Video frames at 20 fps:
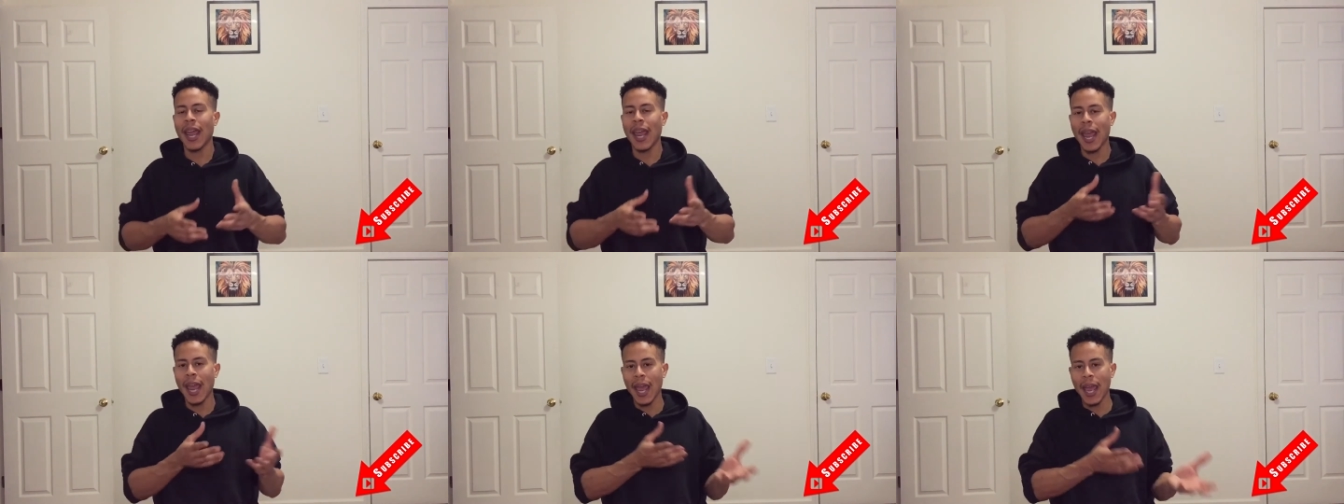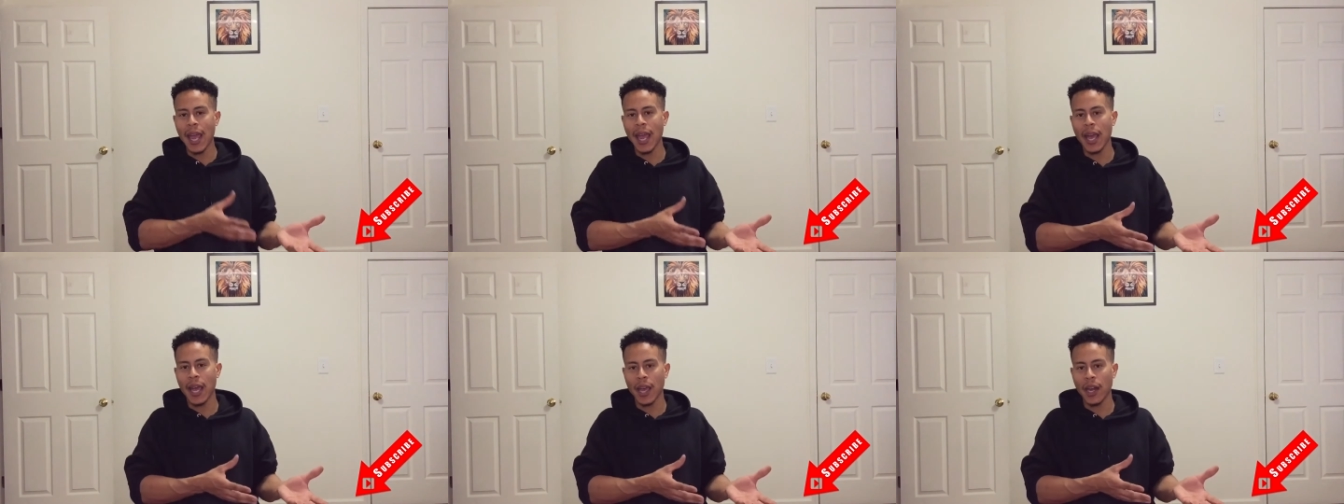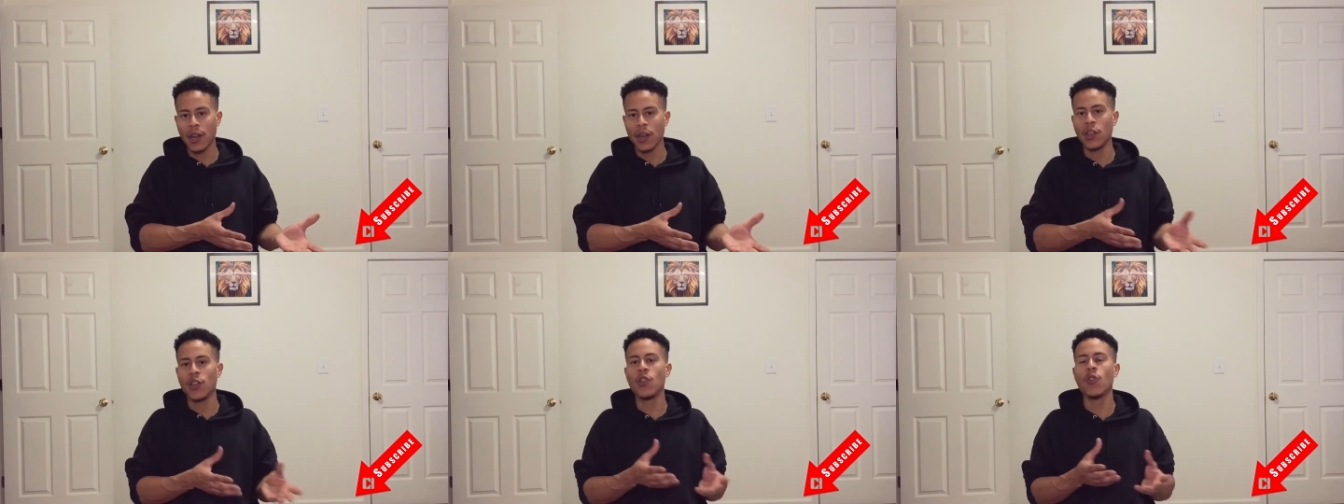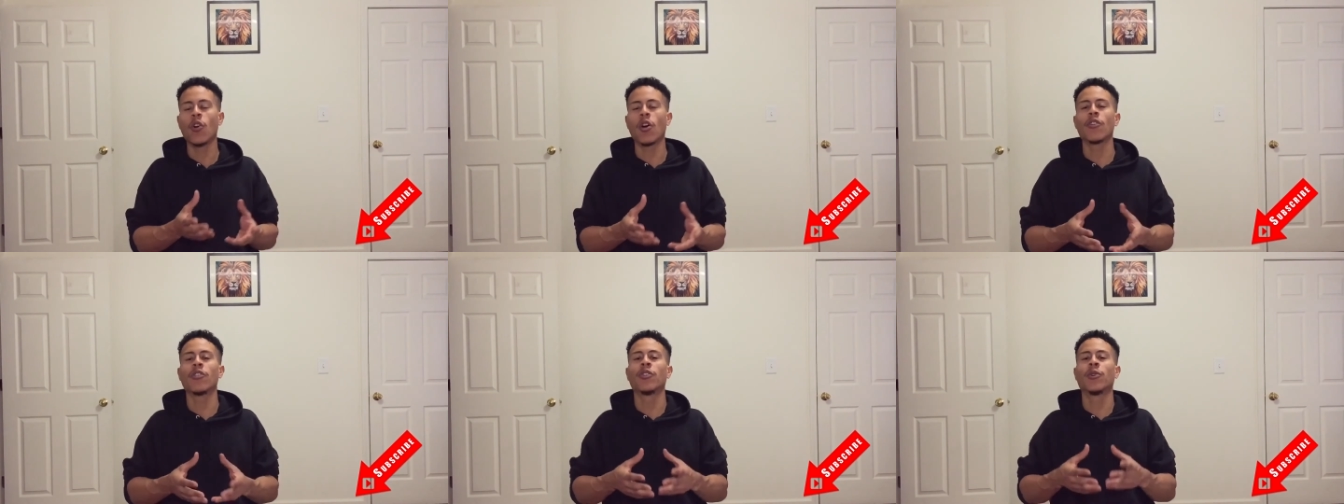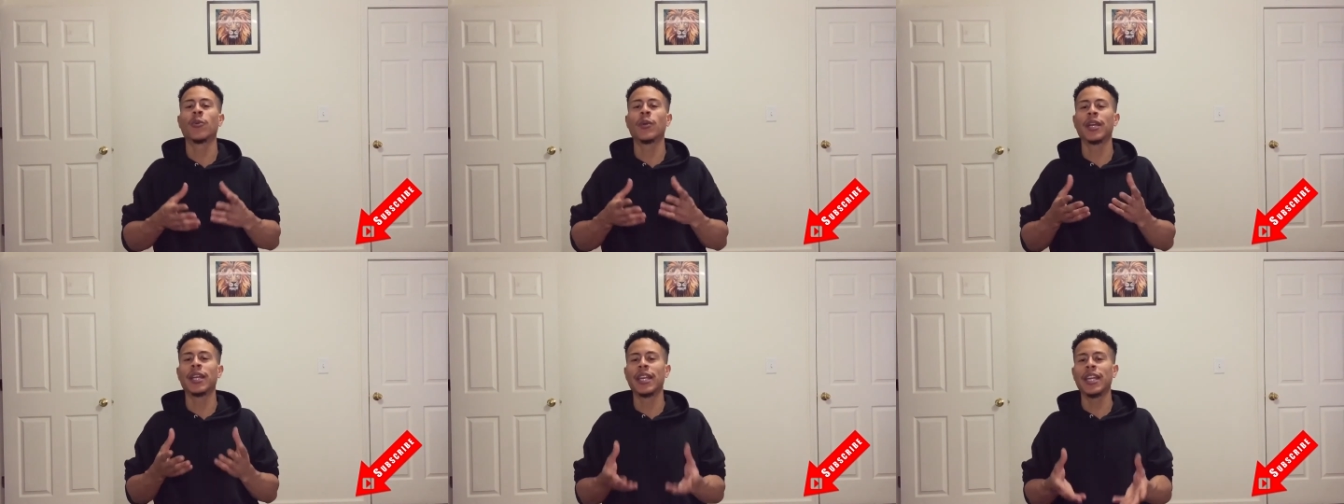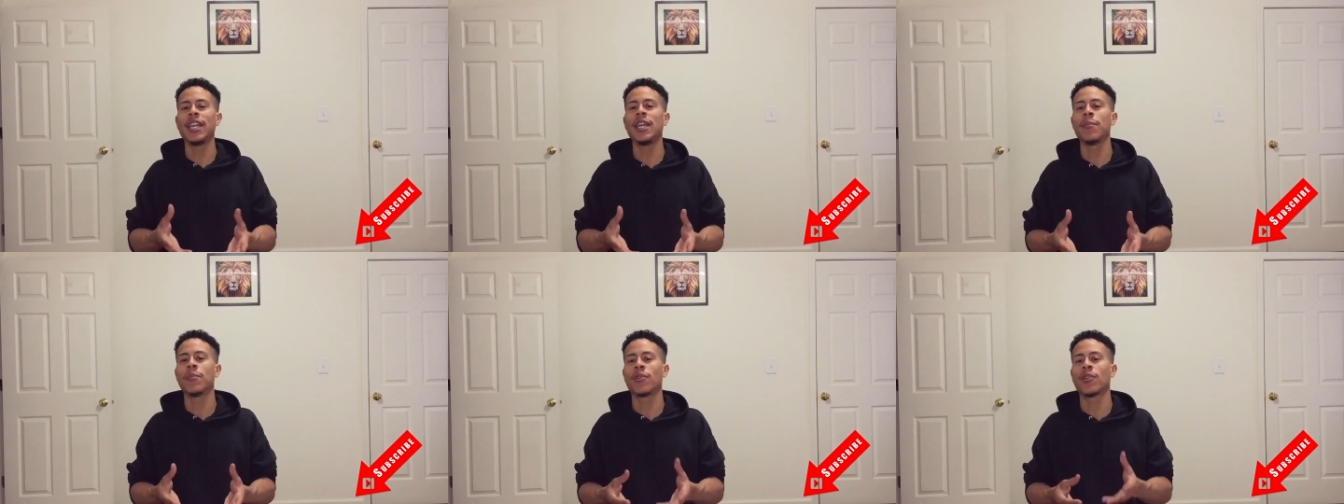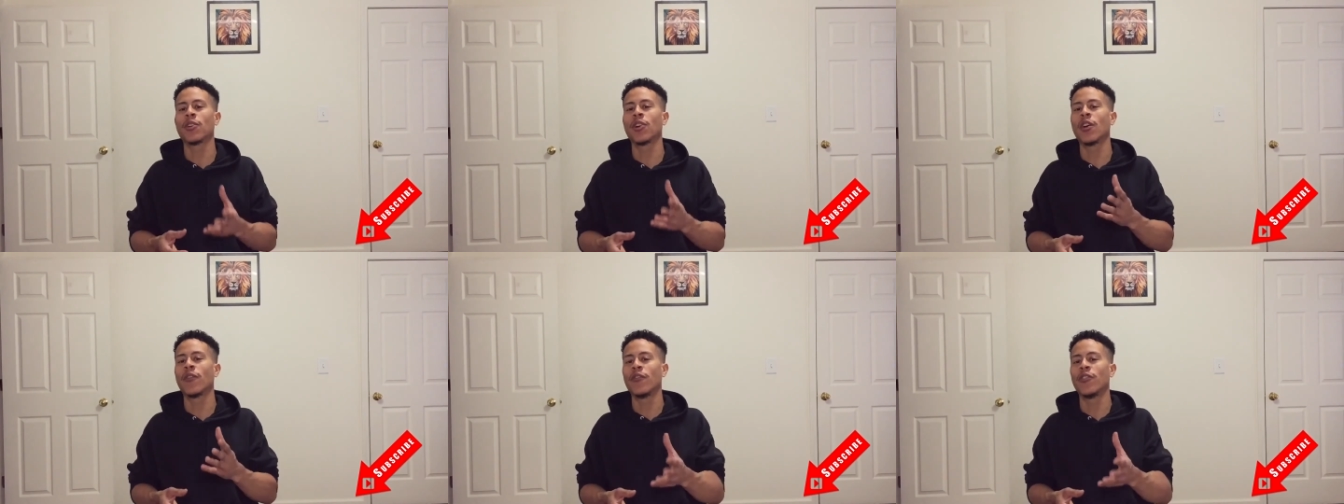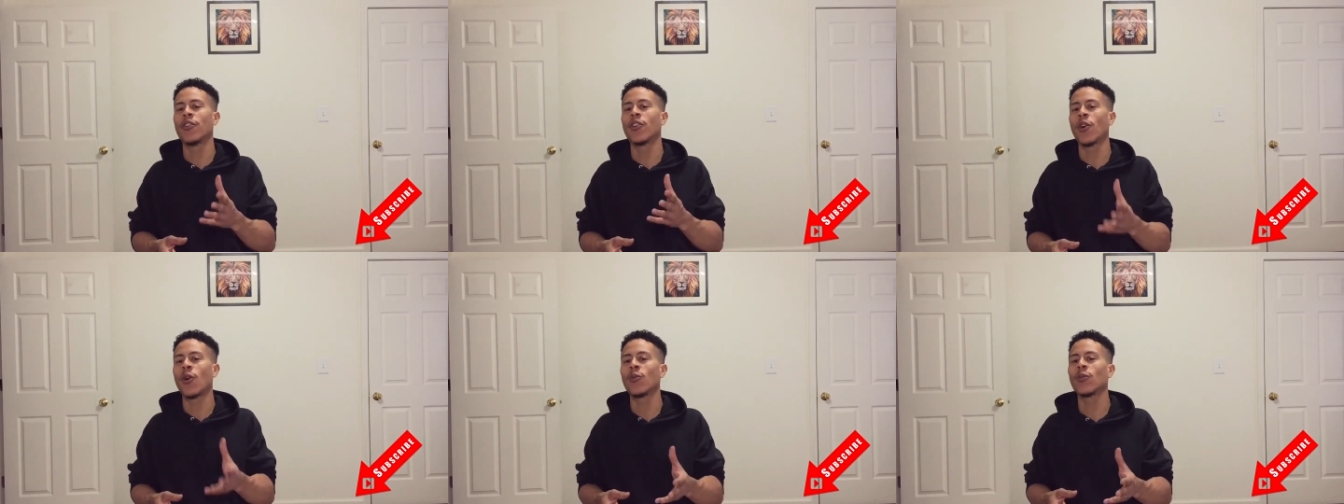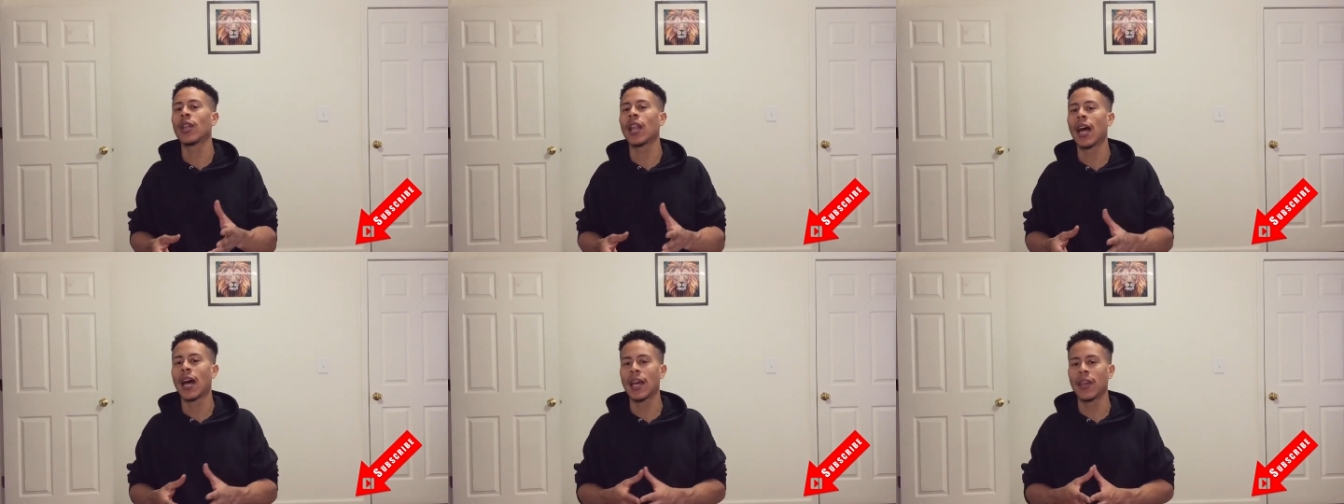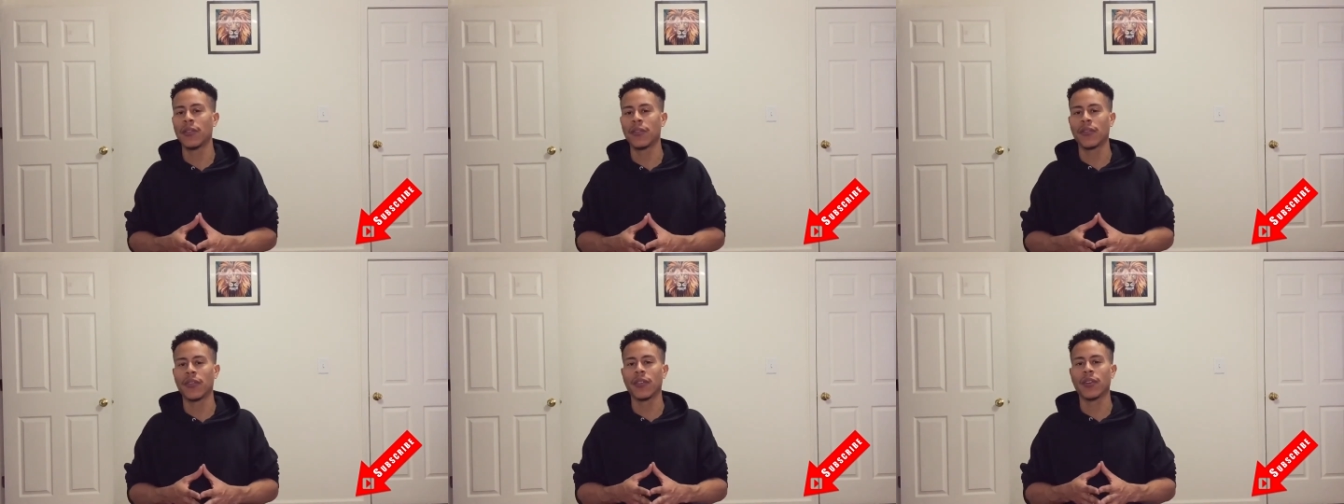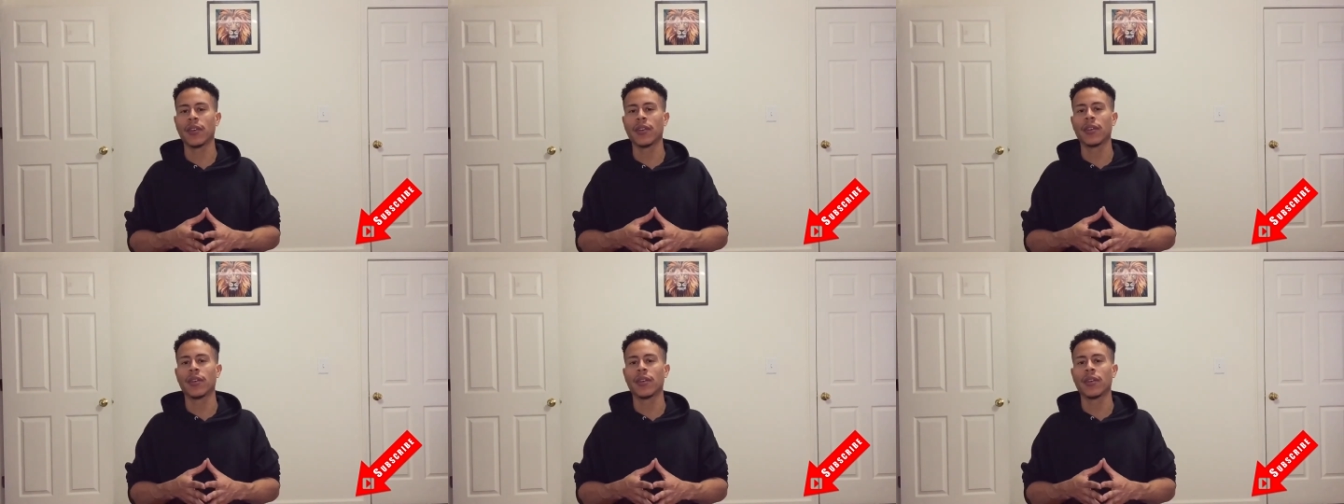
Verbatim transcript: and you are the redeemer of your own life.